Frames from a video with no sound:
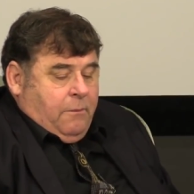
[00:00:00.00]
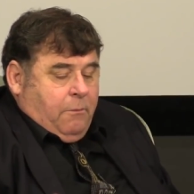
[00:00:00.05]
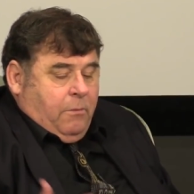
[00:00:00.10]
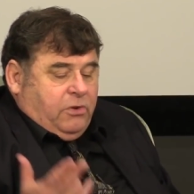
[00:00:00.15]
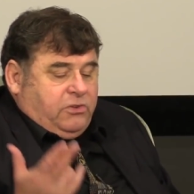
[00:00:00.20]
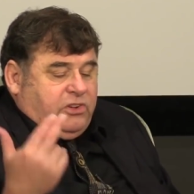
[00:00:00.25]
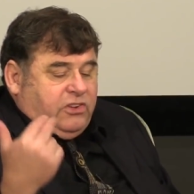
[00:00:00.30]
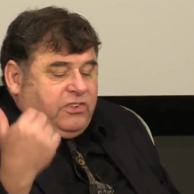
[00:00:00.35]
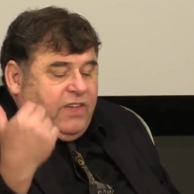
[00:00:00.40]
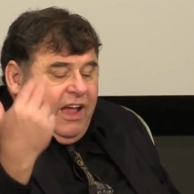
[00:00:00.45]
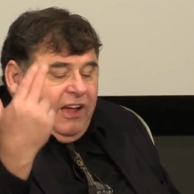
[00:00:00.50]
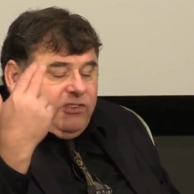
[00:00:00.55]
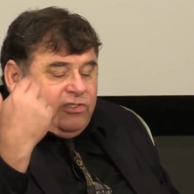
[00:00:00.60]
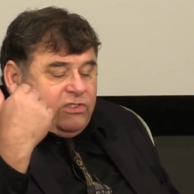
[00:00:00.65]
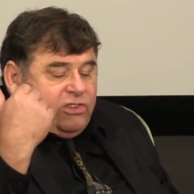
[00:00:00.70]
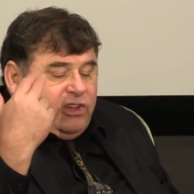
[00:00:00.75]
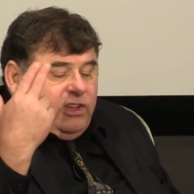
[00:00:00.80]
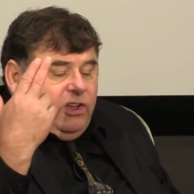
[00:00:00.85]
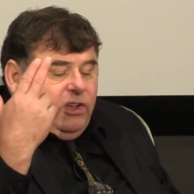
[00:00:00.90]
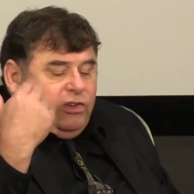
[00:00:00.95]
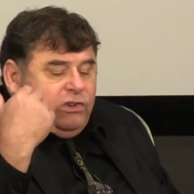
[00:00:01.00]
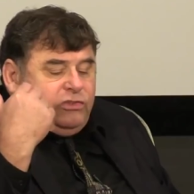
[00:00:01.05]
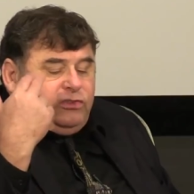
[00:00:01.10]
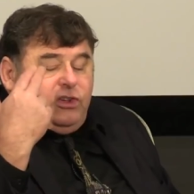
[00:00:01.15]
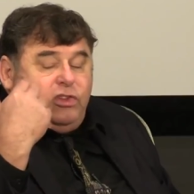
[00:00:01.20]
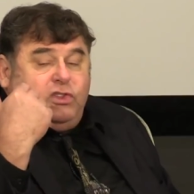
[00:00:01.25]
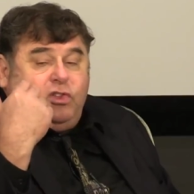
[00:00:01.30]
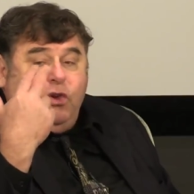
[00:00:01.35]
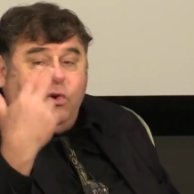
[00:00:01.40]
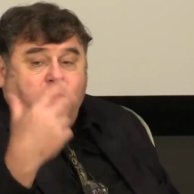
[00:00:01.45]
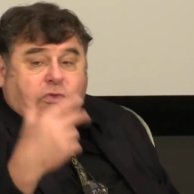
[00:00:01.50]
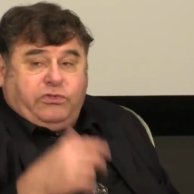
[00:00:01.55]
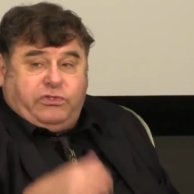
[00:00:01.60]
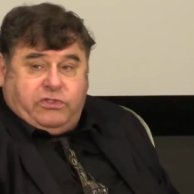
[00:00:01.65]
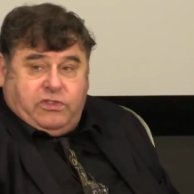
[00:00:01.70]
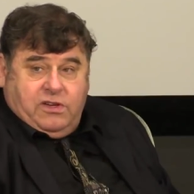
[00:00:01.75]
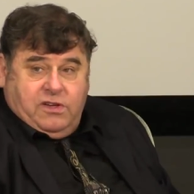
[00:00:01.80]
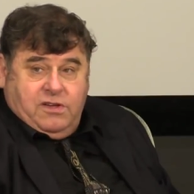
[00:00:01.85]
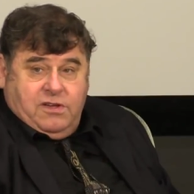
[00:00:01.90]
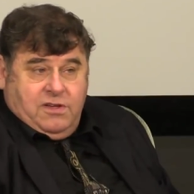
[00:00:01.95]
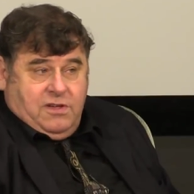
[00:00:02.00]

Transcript: but she's actually seduced.